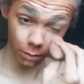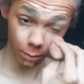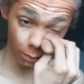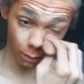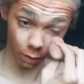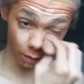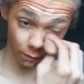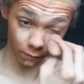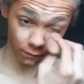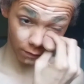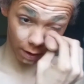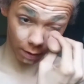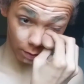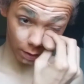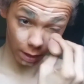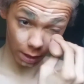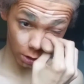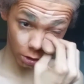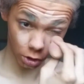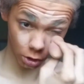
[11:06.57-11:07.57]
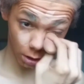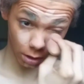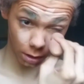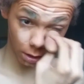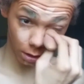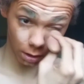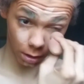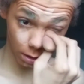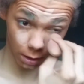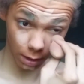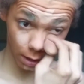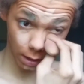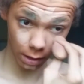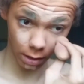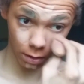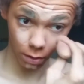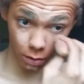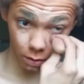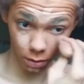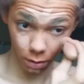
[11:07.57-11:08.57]
more foundation,
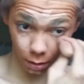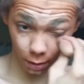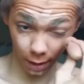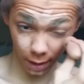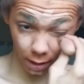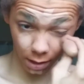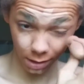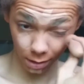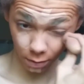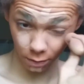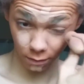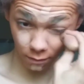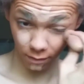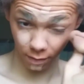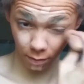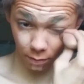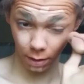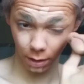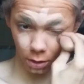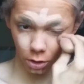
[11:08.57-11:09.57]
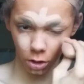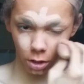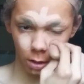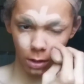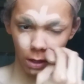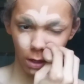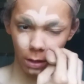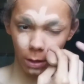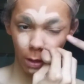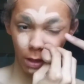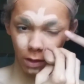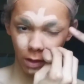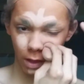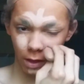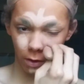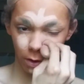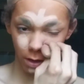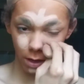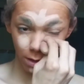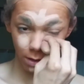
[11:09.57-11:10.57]
like light colored foundation in this
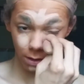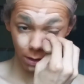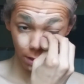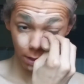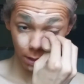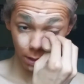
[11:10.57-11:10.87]
area,